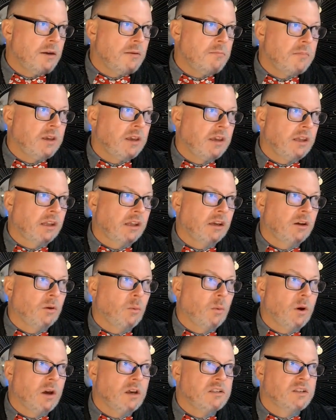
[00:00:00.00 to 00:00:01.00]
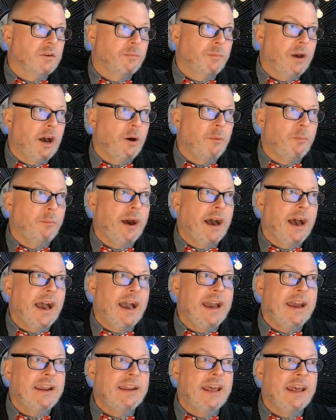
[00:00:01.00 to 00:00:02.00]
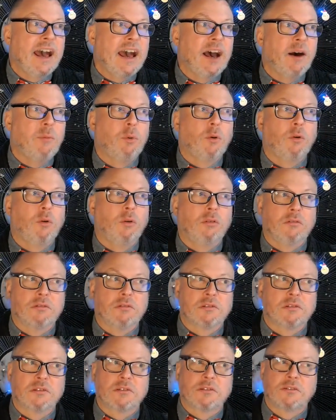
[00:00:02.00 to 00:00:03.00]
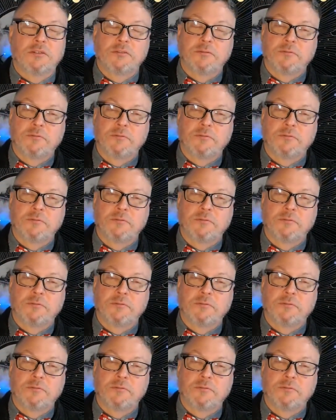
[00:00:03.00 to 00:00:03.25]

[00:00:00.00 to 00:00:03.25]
meeting was about pineapples.